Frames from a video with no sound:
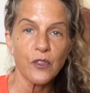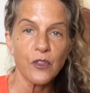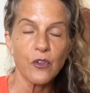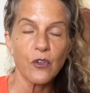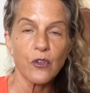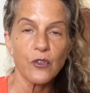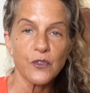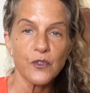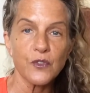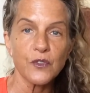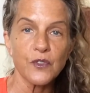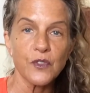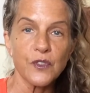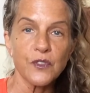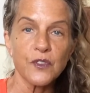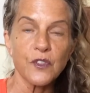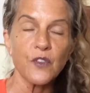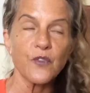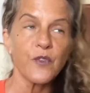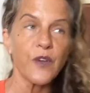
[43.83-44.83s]
narcissist.
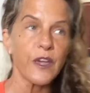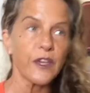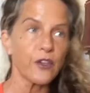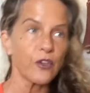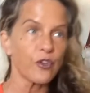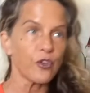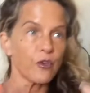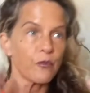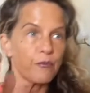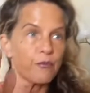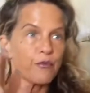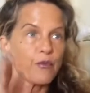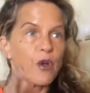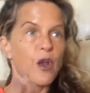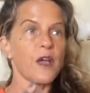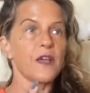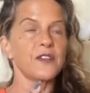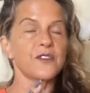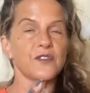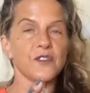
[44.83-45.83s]
If I could
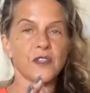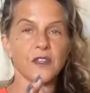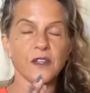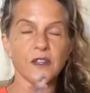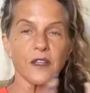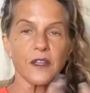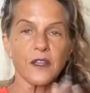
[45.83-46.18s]
comprise it